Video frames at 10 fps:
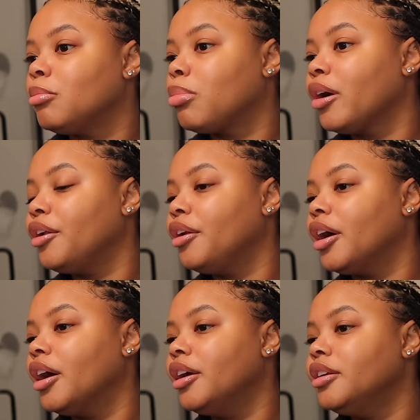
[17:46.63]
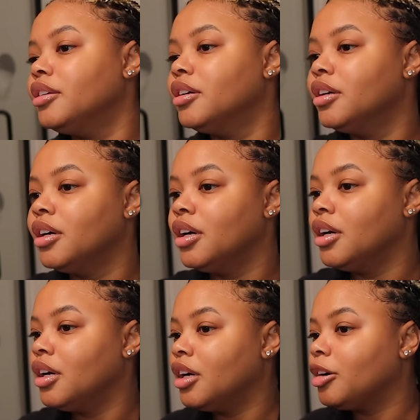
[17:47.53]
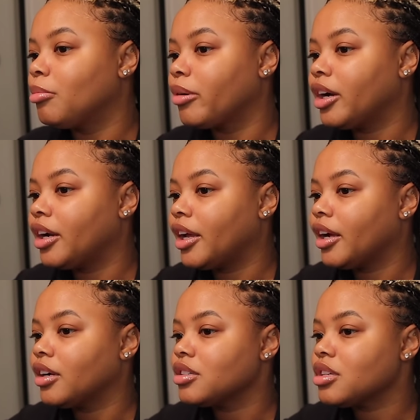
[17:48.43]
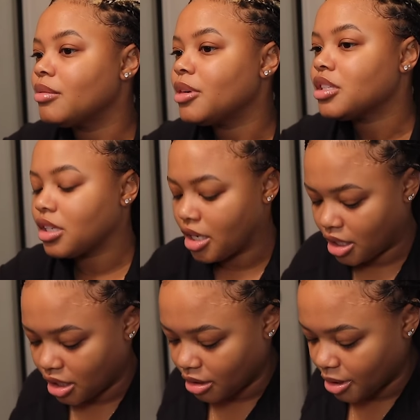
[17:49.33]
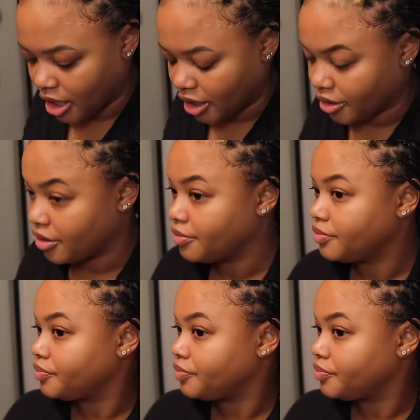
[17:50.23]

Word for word: braiding unbraid hair. So I'm about to cut it up higher.